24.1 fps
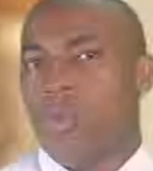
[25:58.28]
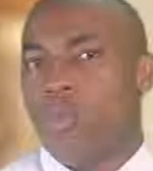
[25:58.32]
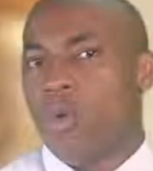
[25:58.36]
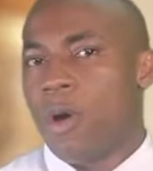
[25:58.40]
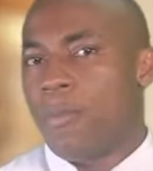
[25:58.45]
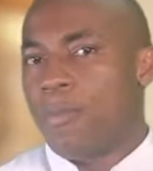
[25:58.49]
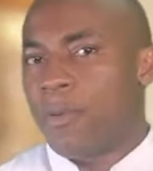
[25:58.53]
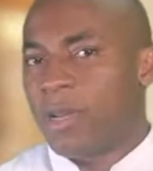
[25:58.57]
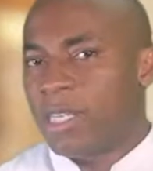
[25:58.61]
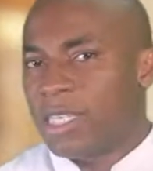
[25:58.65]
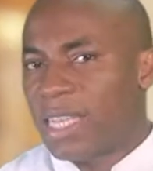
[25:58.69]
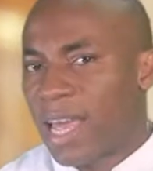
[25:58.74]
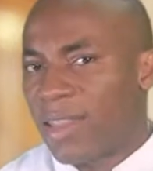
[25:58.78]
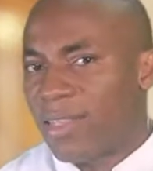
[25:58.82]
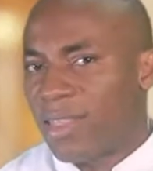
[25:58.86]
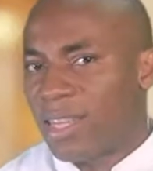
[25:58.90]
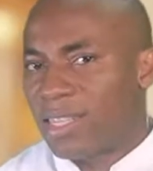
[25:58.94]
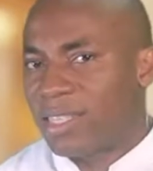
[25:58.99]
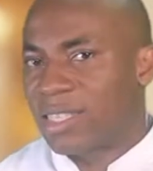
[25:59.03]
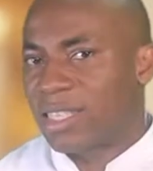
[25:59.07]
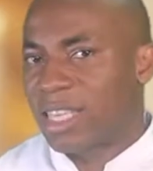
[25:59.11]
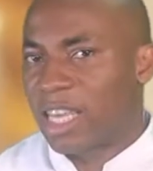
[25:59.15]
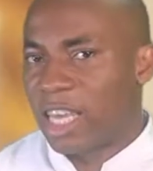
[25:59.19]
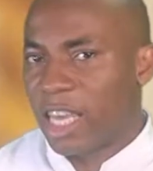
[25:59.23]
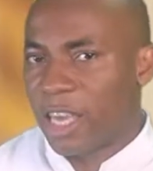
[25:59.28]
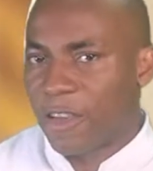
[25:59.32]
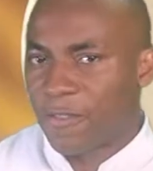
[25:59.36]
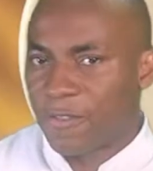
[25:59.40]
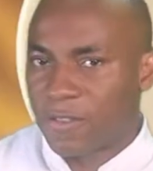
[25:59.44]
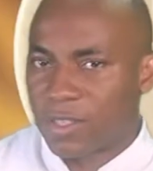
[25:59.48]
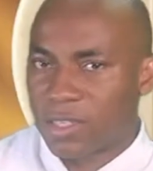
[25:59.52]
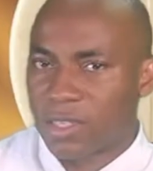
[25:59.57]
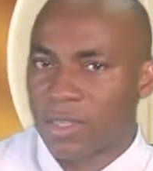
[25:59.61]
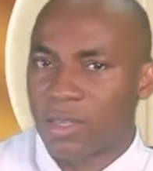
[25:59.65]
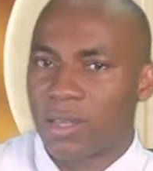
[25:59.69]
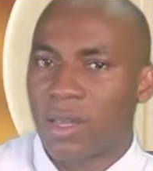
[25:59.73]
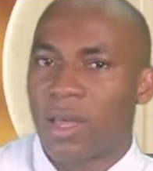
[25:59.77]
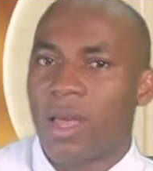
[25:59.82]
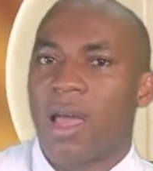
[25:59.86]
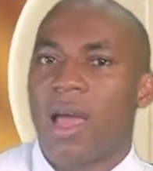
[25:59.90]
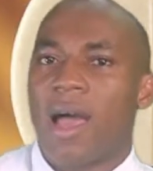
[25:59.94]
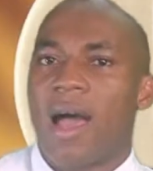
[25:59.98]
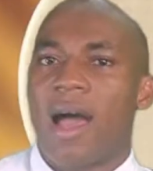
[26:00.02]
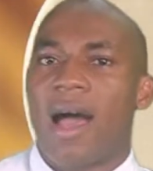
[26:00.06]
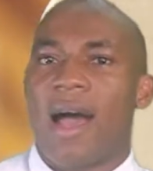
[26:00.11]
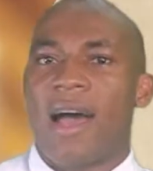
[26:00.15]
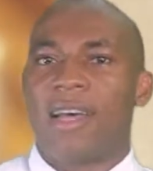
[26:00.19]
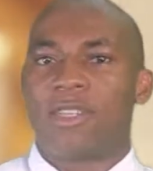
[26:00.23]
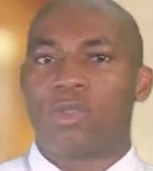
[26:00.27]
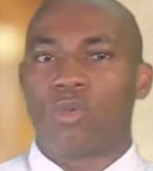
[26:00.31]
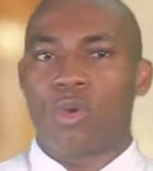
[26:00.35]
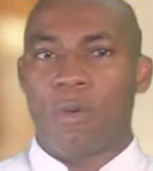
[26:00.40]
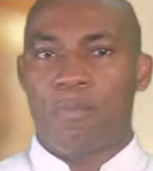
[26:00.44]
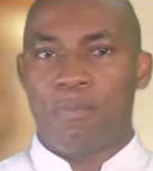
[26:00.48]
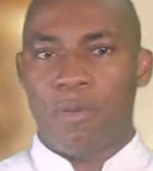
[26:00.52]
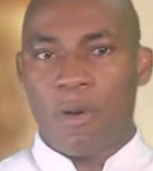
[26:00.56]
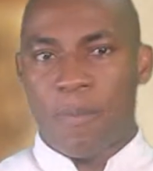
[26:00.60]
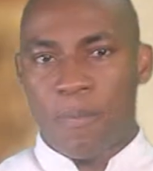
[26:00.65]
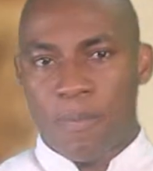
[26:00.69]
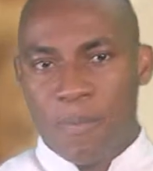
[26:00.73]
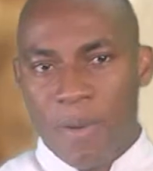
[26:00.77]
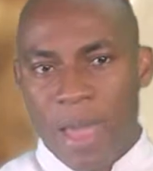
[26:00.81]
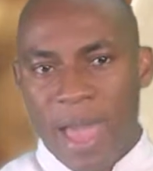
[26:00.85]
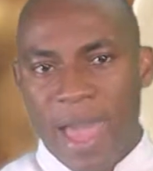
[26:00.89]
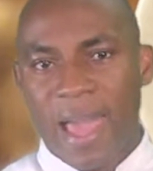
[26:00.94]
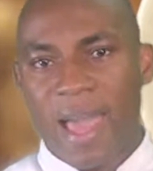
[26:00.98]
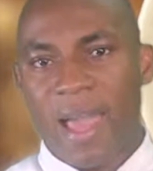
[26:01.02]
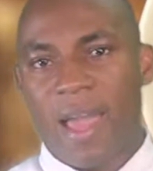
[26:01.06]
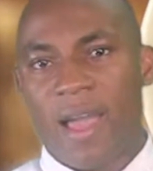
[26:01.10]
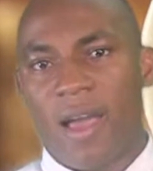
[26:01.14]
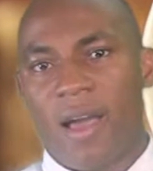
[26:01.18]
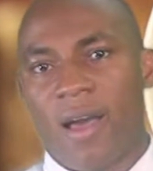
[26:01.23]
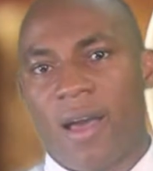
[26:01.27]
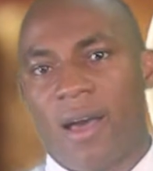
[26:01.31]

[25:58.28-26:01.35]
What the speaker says: we present these gifts as we prepare